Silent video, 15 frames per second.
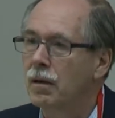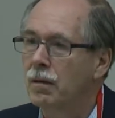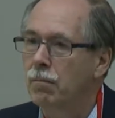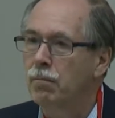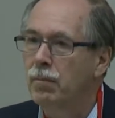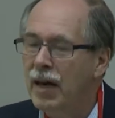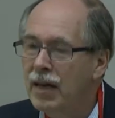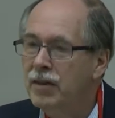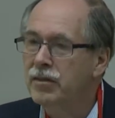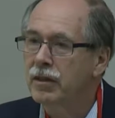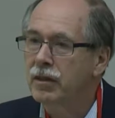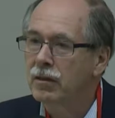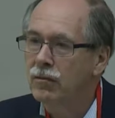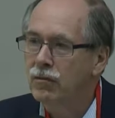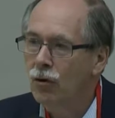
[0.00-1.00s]

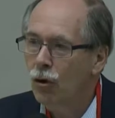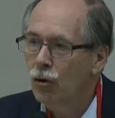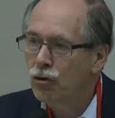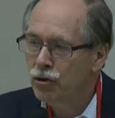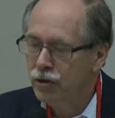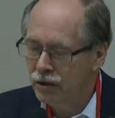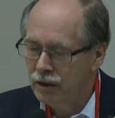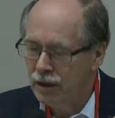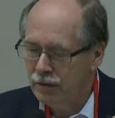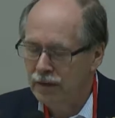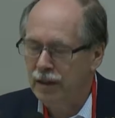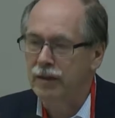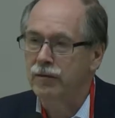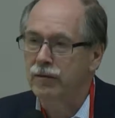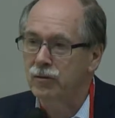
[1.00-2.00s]
basic notion
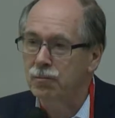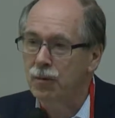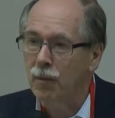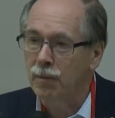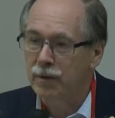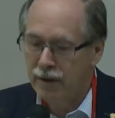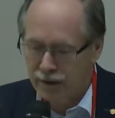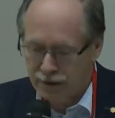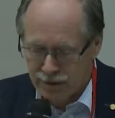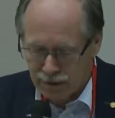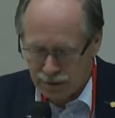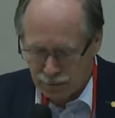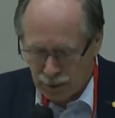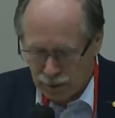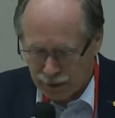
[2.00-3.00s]
that he was
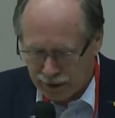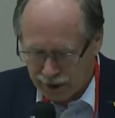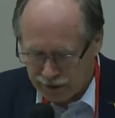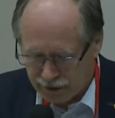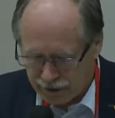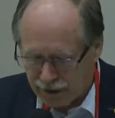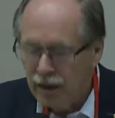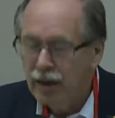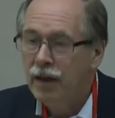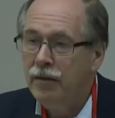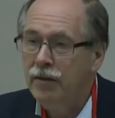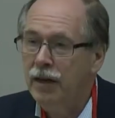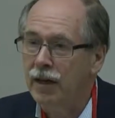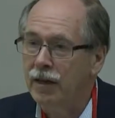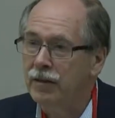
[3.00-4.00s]
propagate, propagating
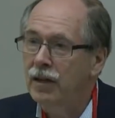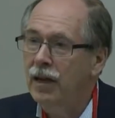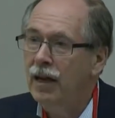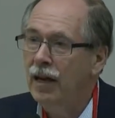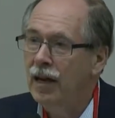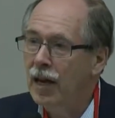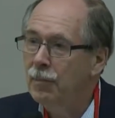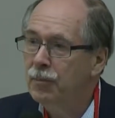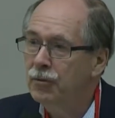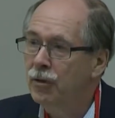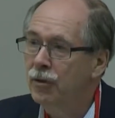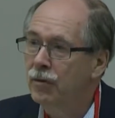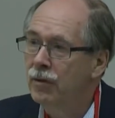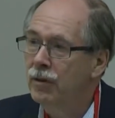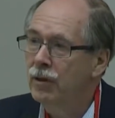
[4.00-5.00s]
that
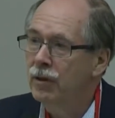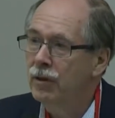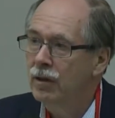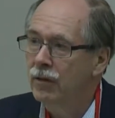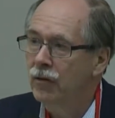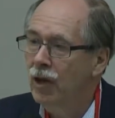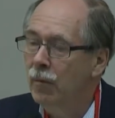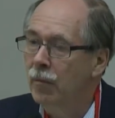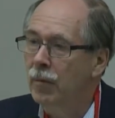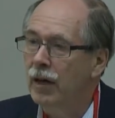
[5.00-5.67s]
lepton number